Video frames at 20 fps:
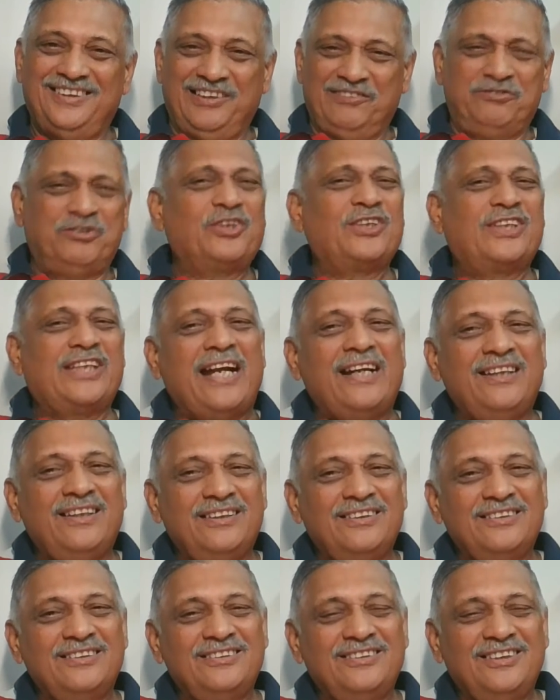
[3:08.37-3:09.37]
For
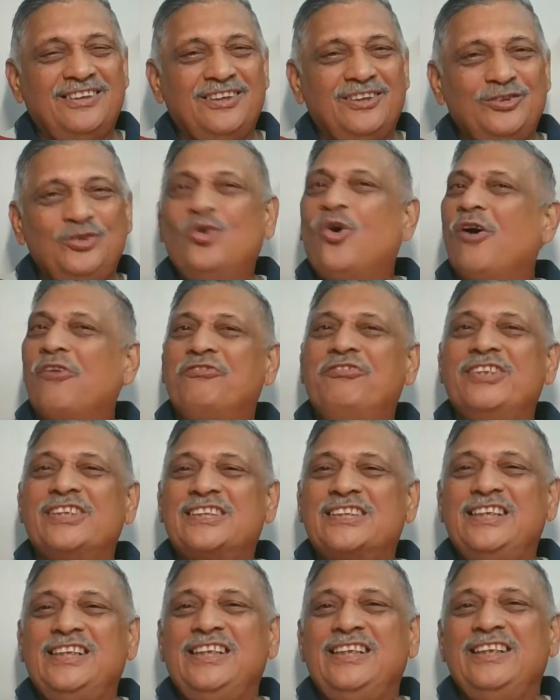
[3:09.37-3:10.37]
that, you
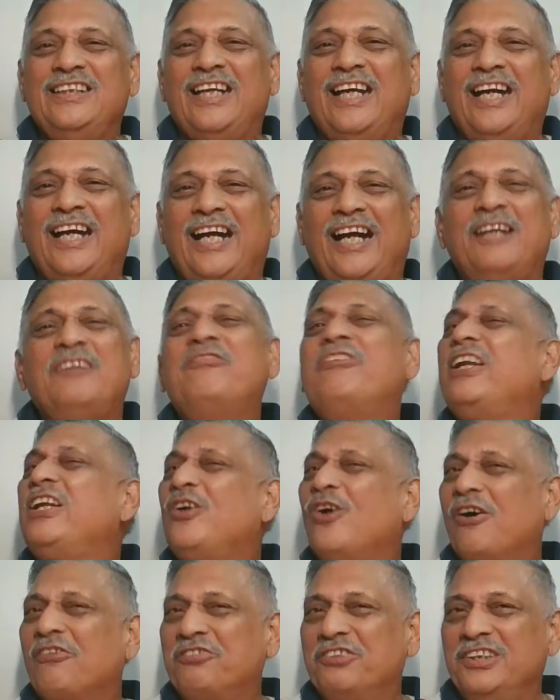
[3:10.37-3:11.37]
obviously and very
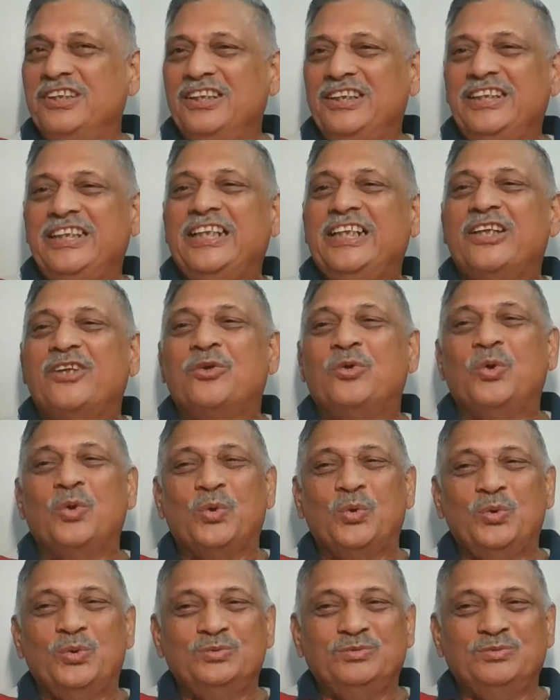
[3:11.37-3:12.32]
often need a guru.